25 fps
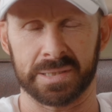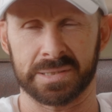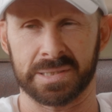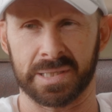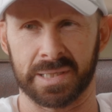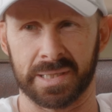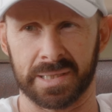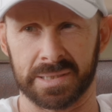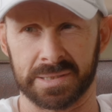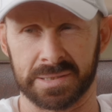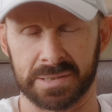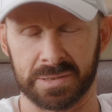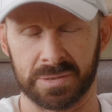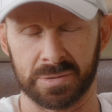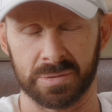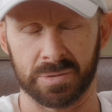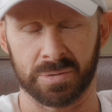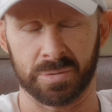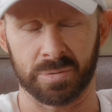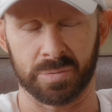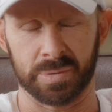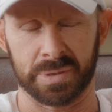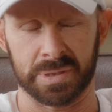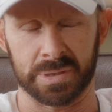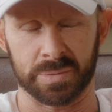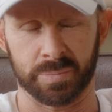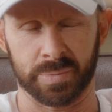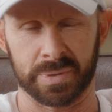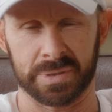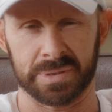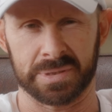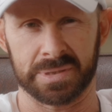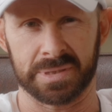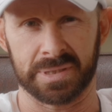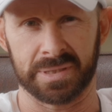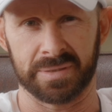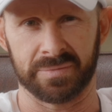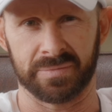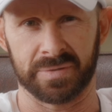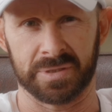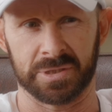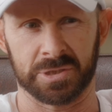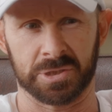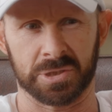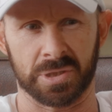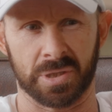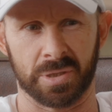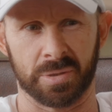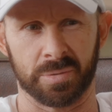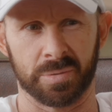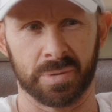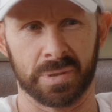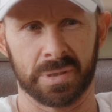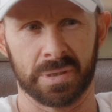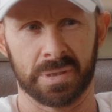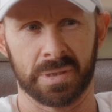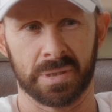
SAS Who Dares Wins TV show,